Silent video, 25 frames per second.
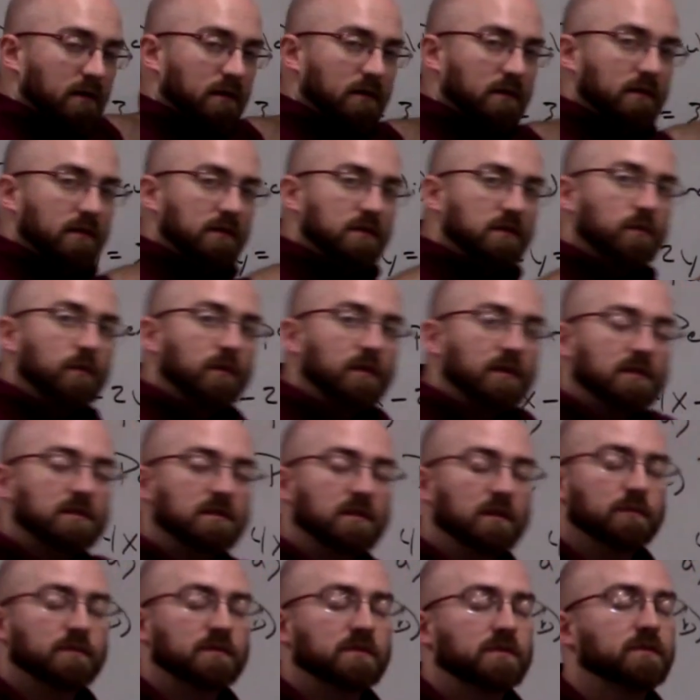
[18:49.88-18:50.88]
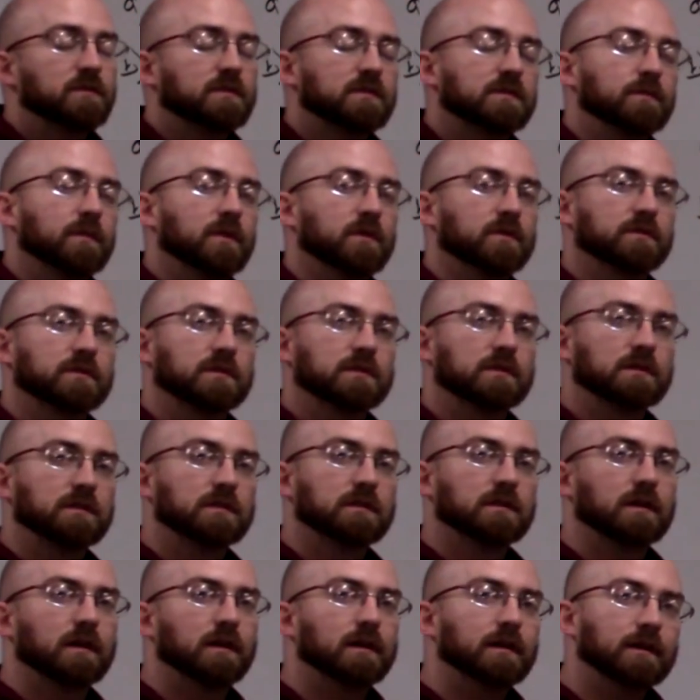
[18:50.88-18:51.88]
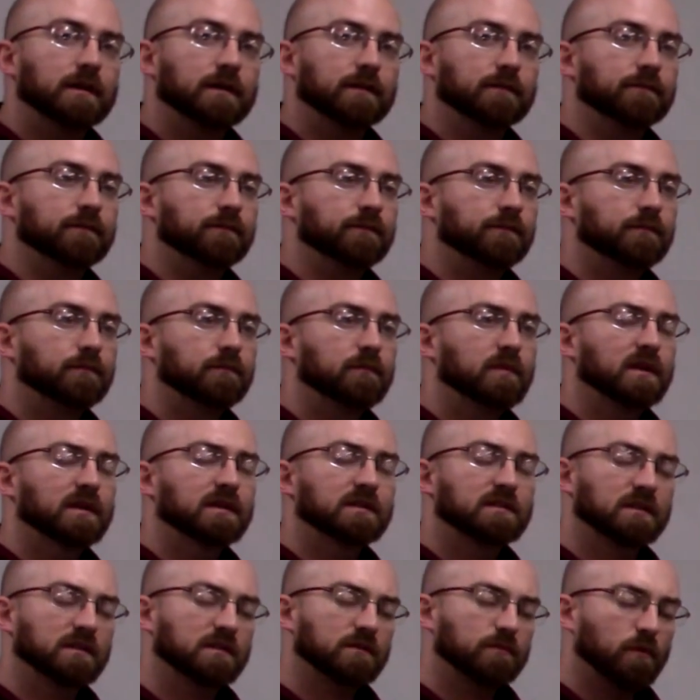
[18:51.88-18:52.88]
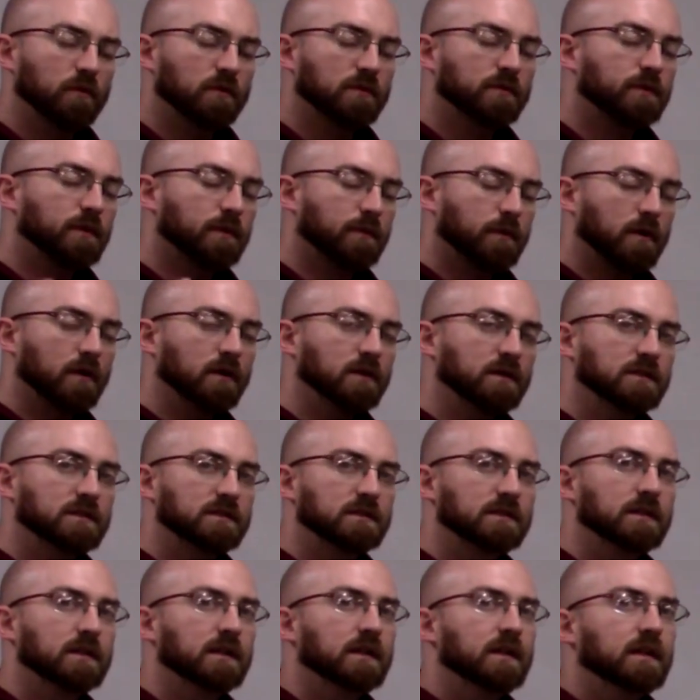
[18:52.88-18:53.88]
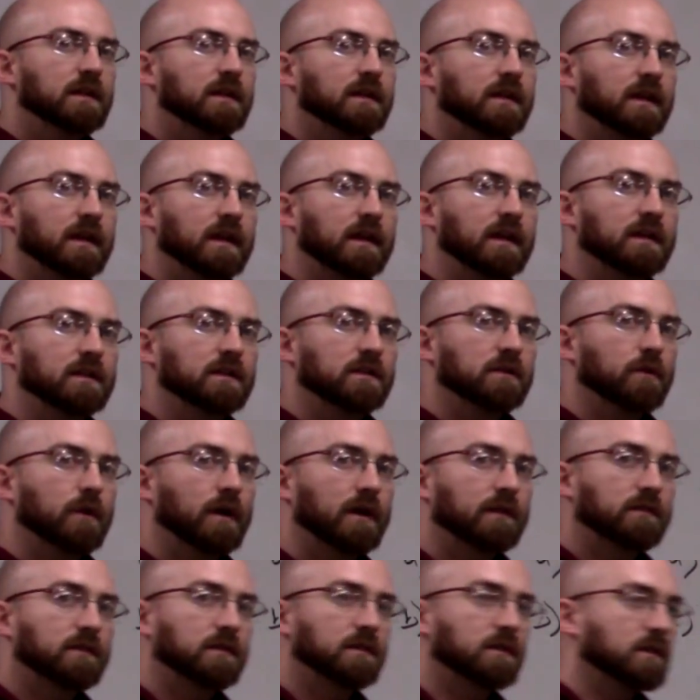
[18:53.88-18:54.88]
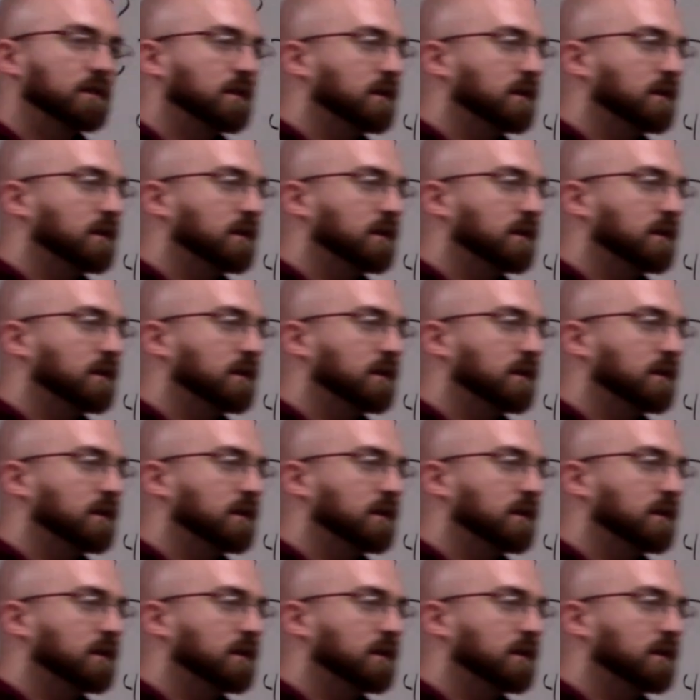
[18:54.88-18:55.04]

is the one that stumps students the most, because it's multiple parts, and you have to.